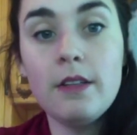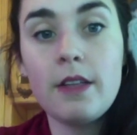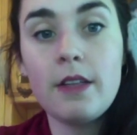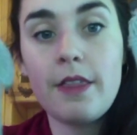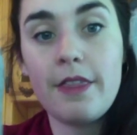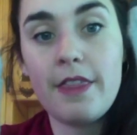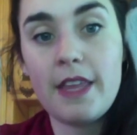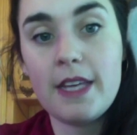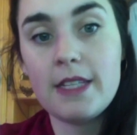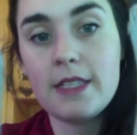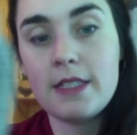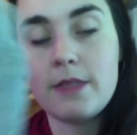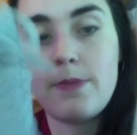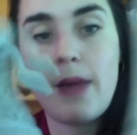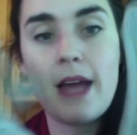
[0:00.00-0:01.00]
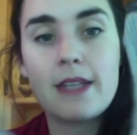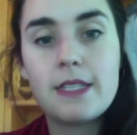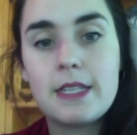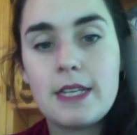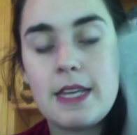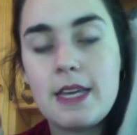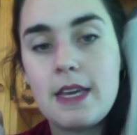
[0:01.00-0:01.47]
this
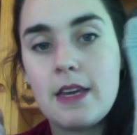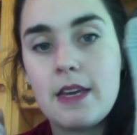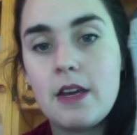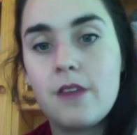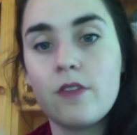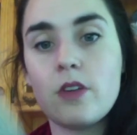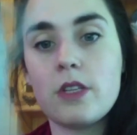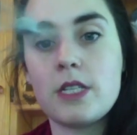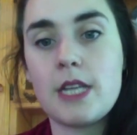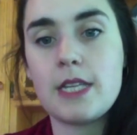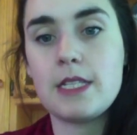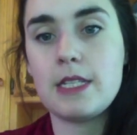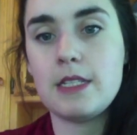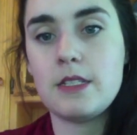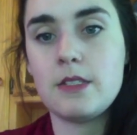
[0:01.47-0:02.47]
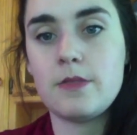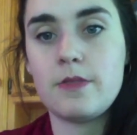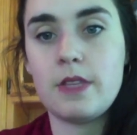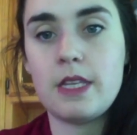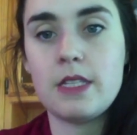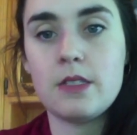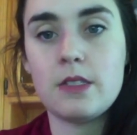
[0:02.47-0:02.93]
pattern here, I've got the test knitters for
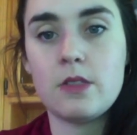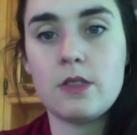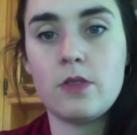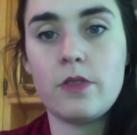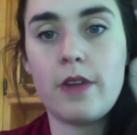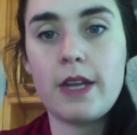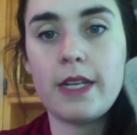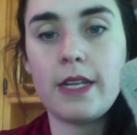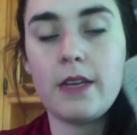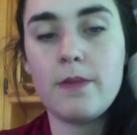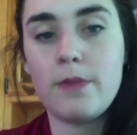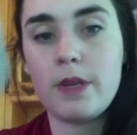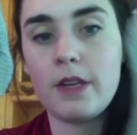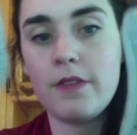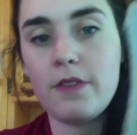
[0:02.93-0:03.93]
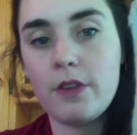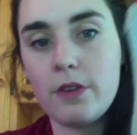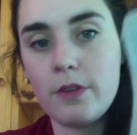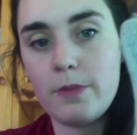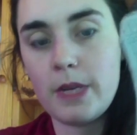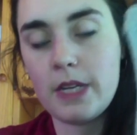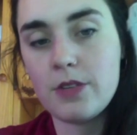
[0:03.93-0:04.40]
this already, but if you
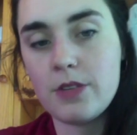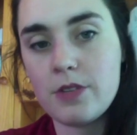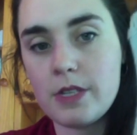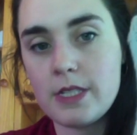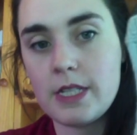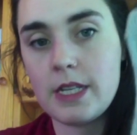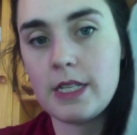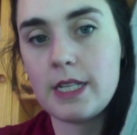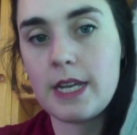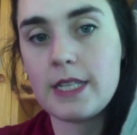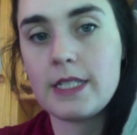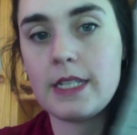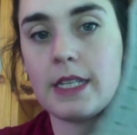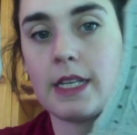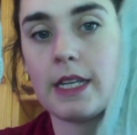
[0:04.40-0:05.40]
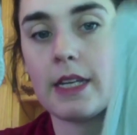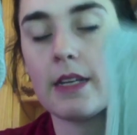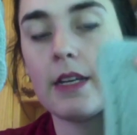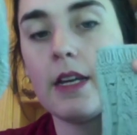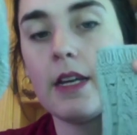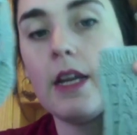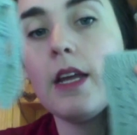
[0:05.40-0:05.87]
would be interested in test
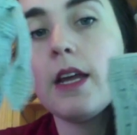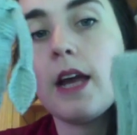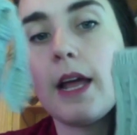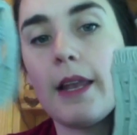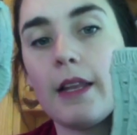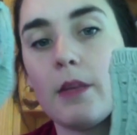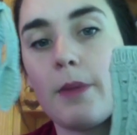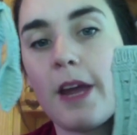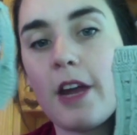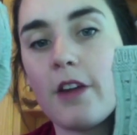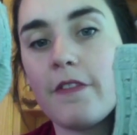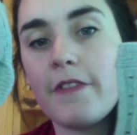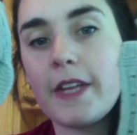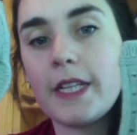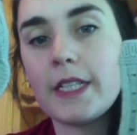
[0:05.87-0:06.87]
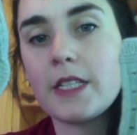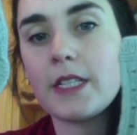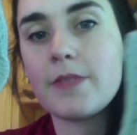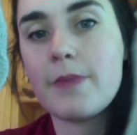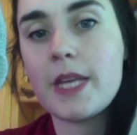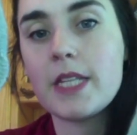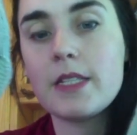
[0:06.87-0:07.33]
knitting a little pair of fingerless
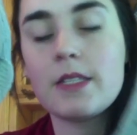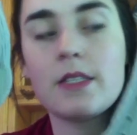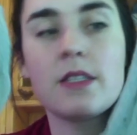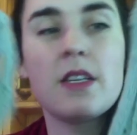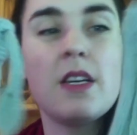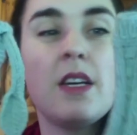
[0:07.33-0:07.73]
mitts,